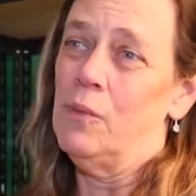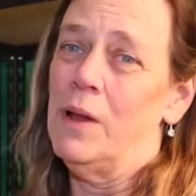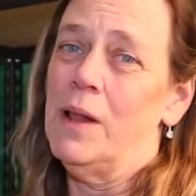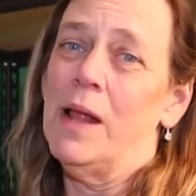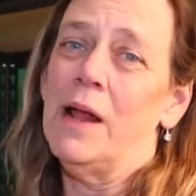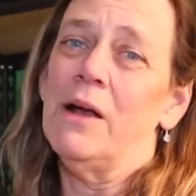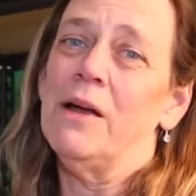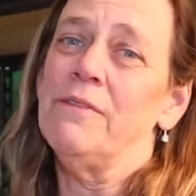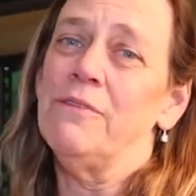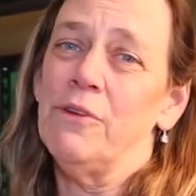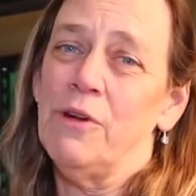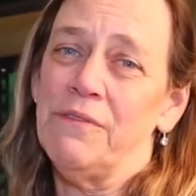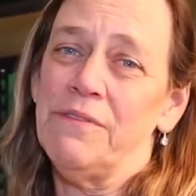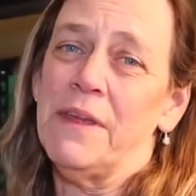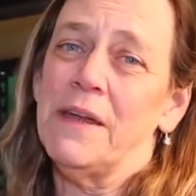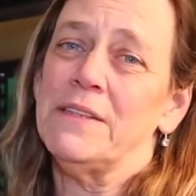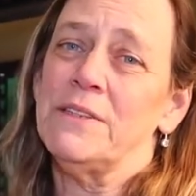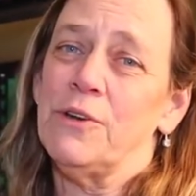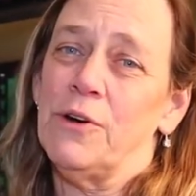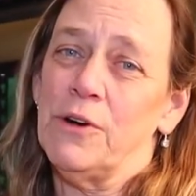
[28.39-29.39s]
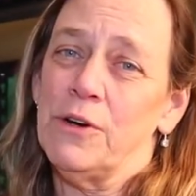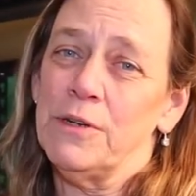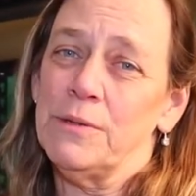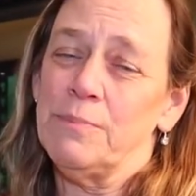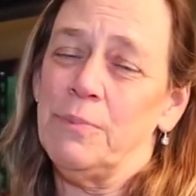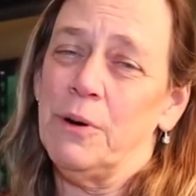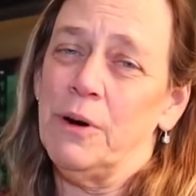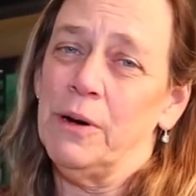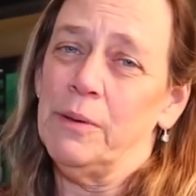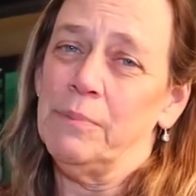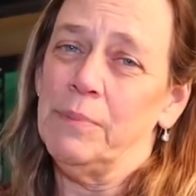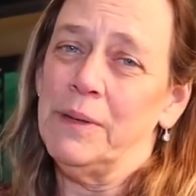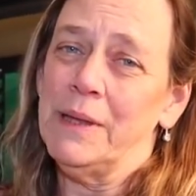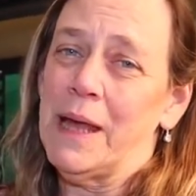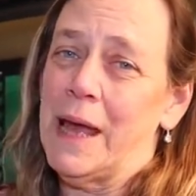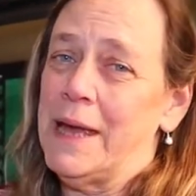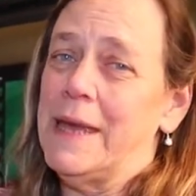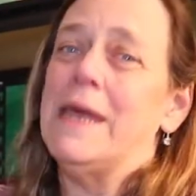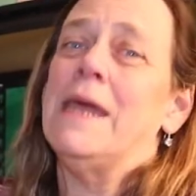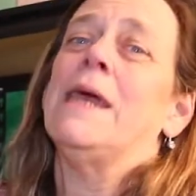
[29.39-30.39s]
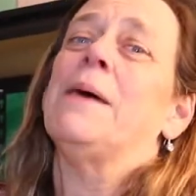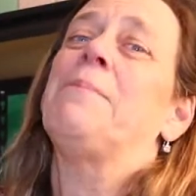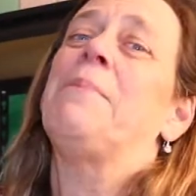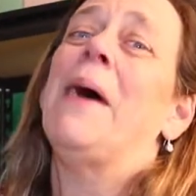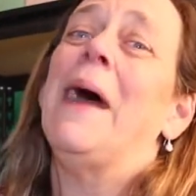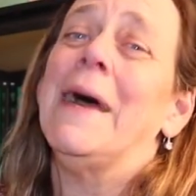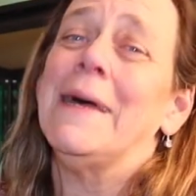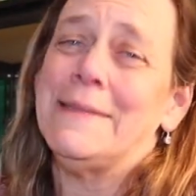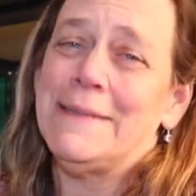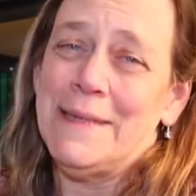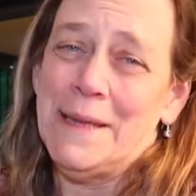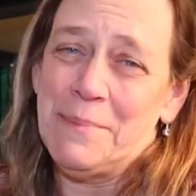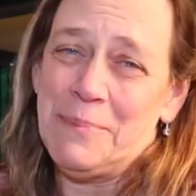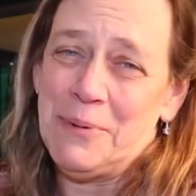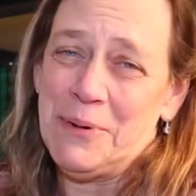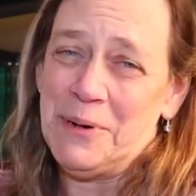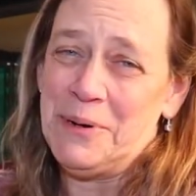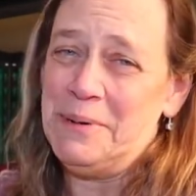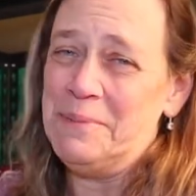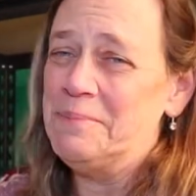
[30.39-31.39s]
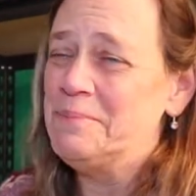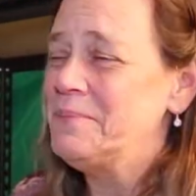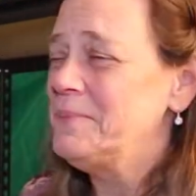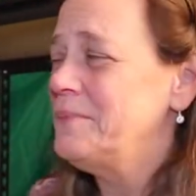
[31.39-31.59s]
Well, I don't even know if that's the hardest part, but I can't get past that part.